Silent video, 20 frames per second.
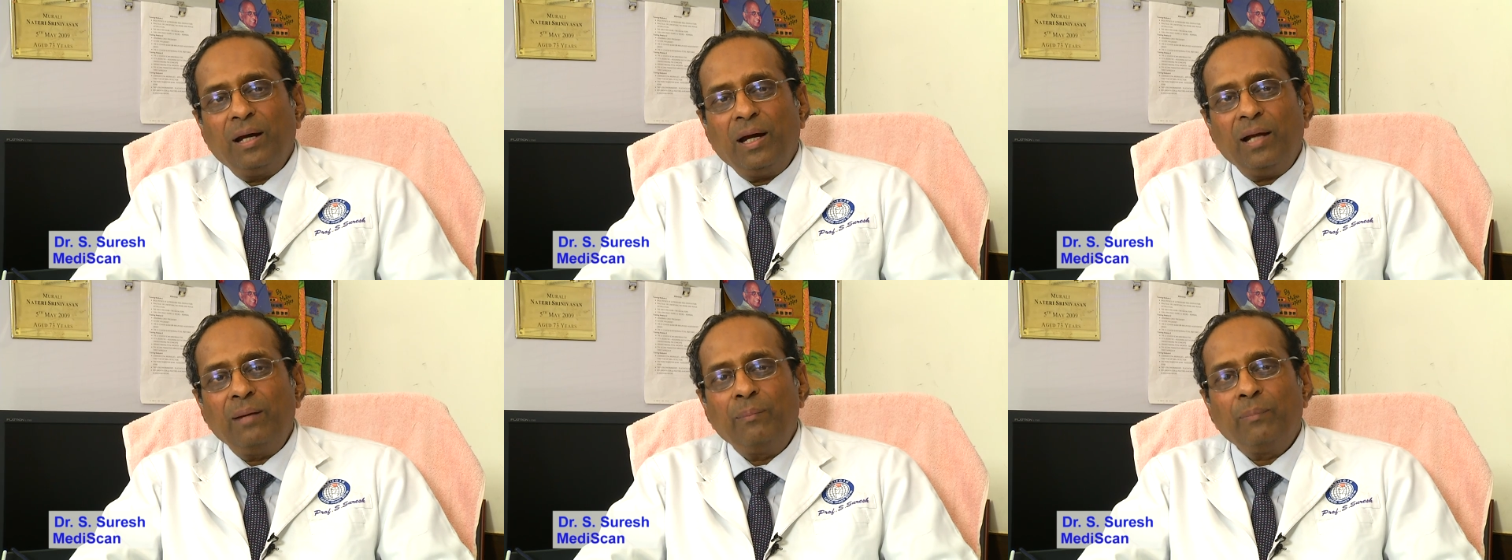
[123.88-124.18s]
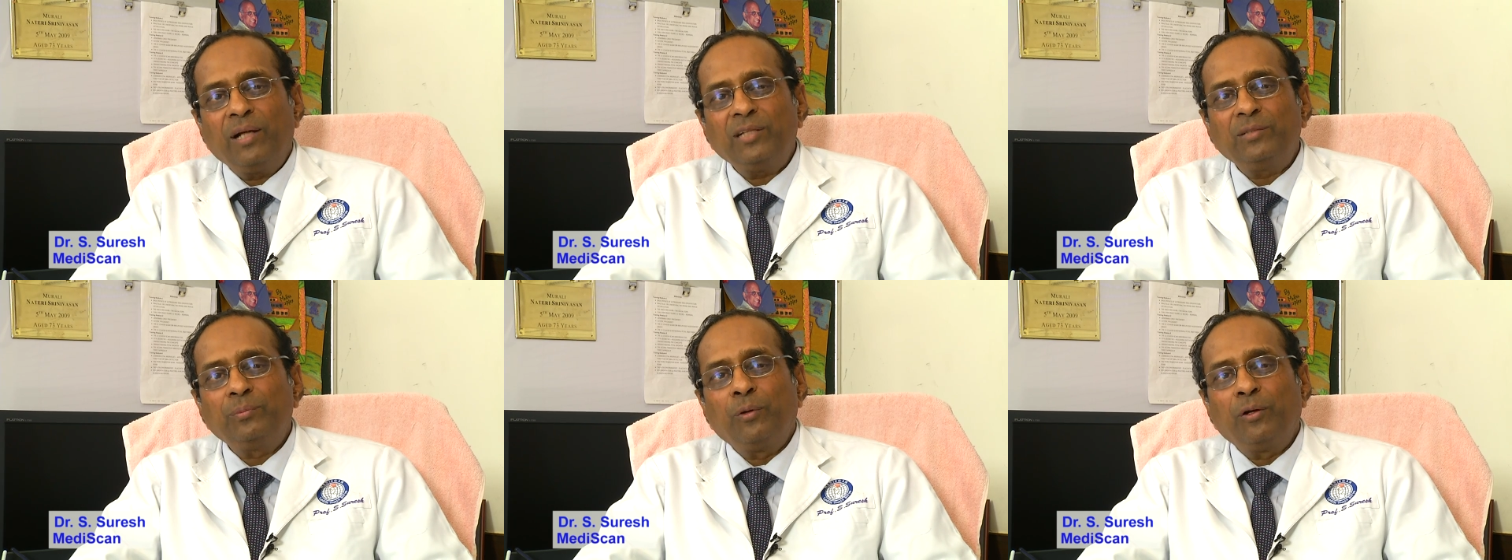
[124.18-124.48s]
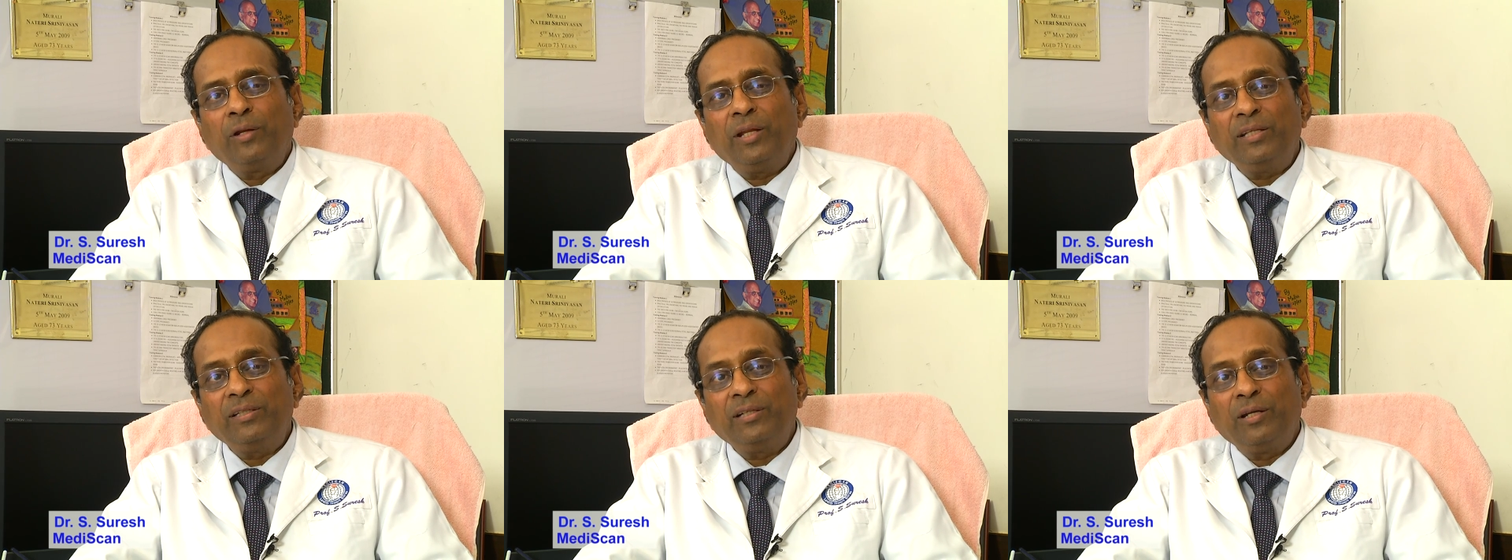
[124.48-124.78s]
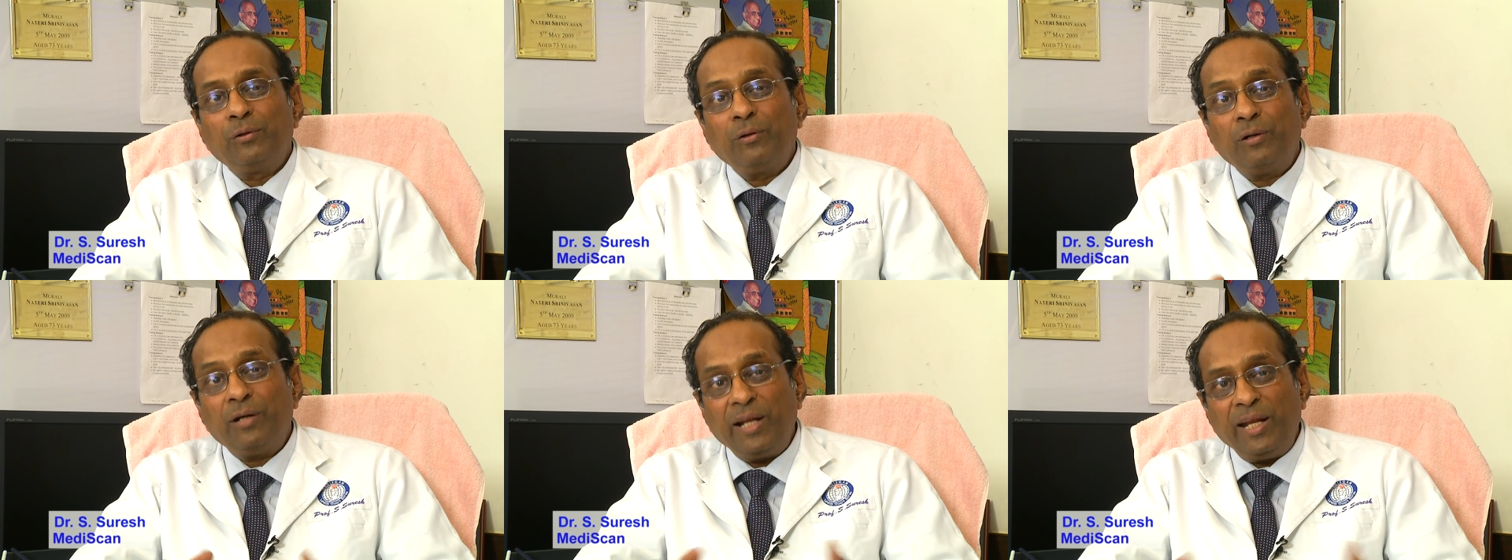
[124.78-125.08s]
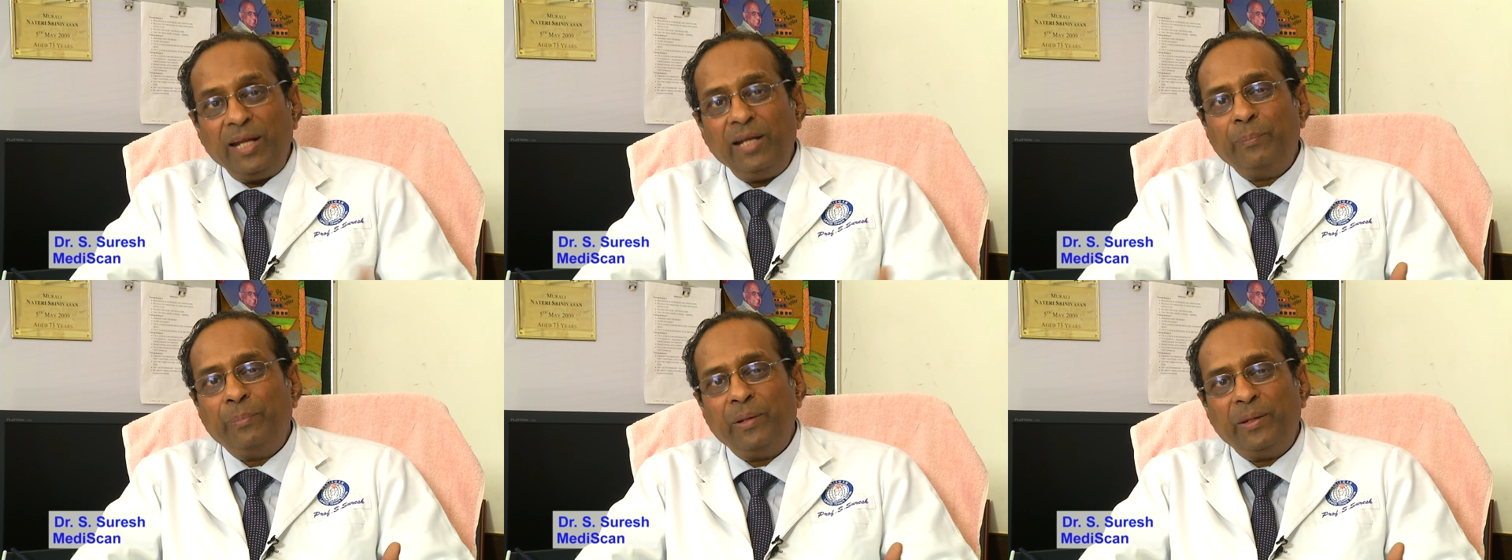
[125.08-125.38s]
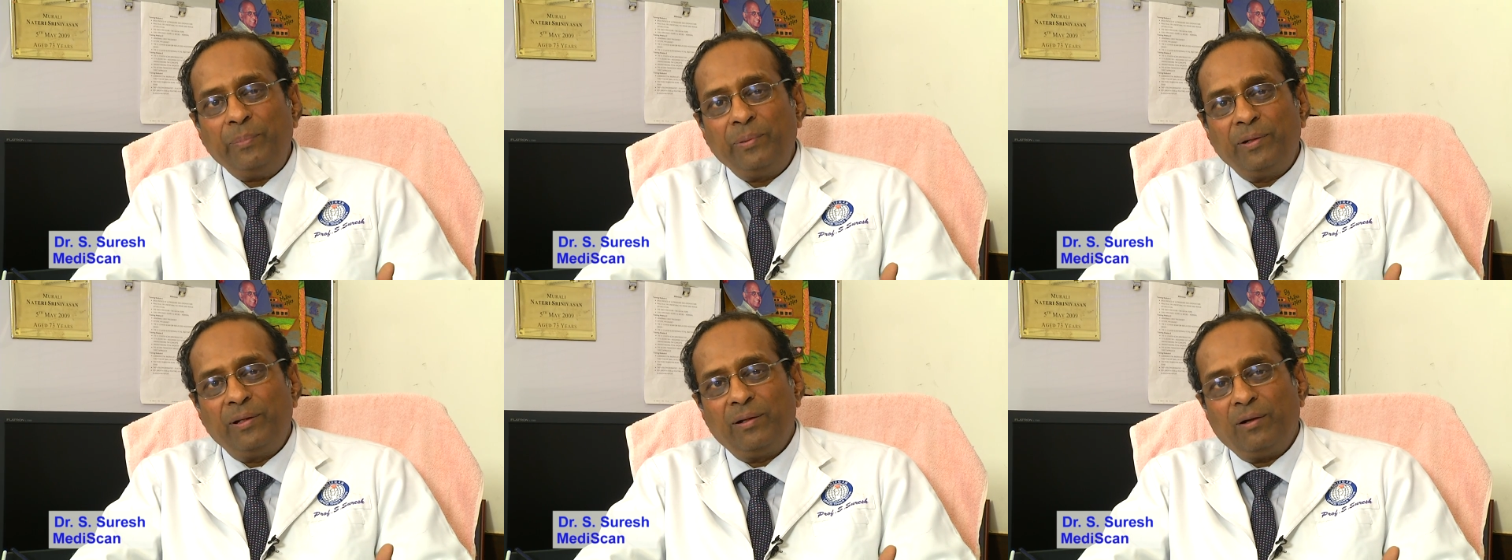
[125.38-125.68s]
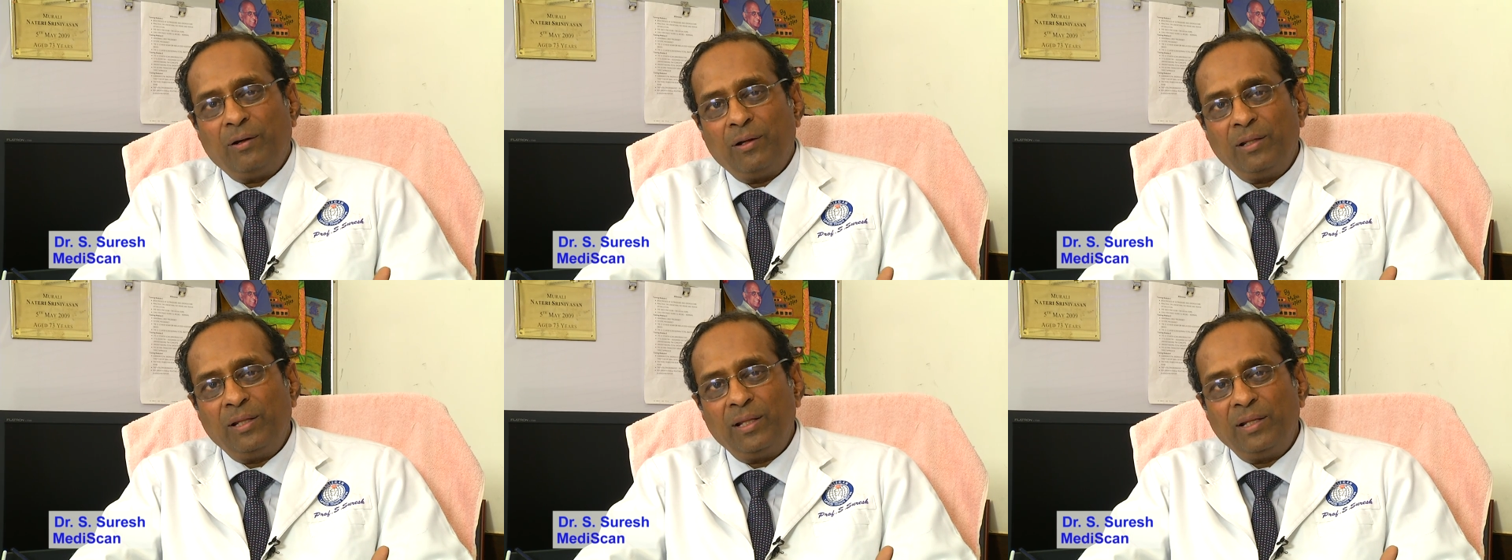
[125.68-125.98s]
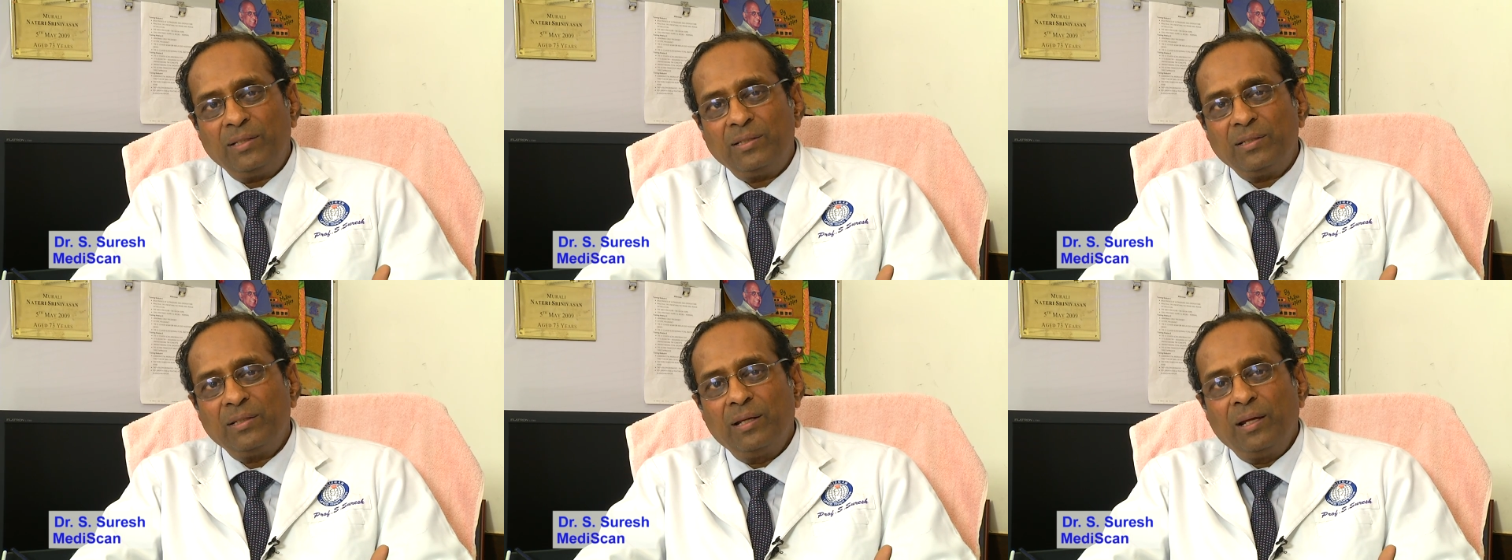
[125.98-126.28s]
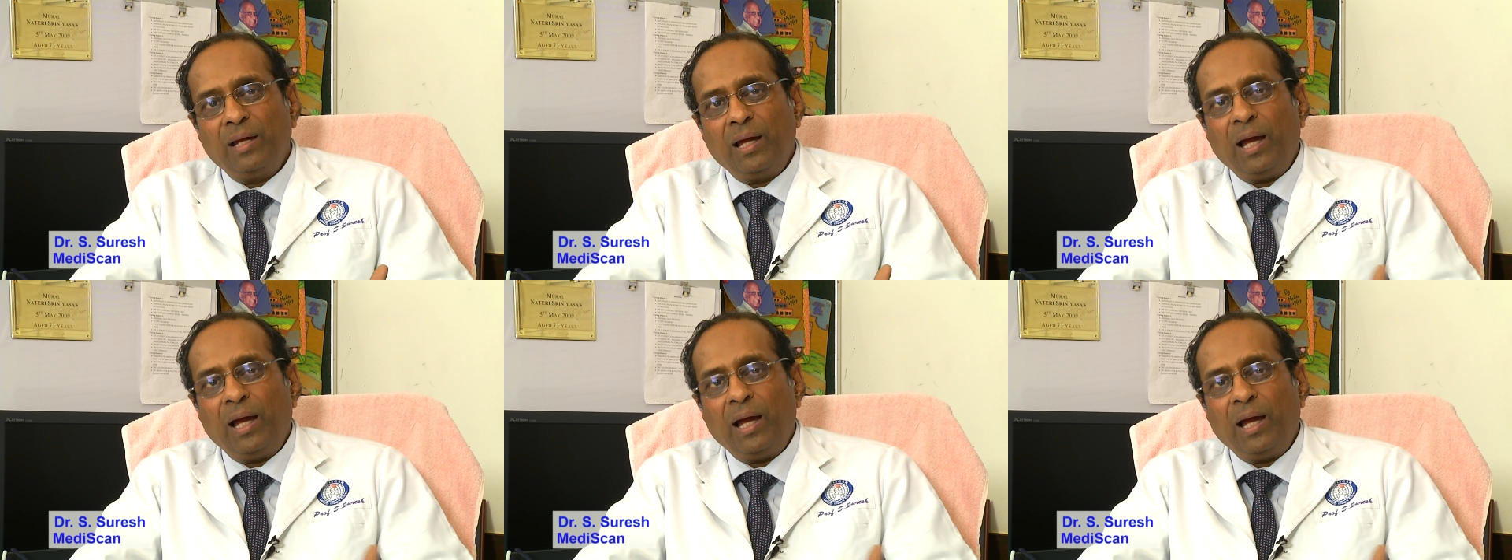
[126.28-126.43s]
and much more easier to train people on this,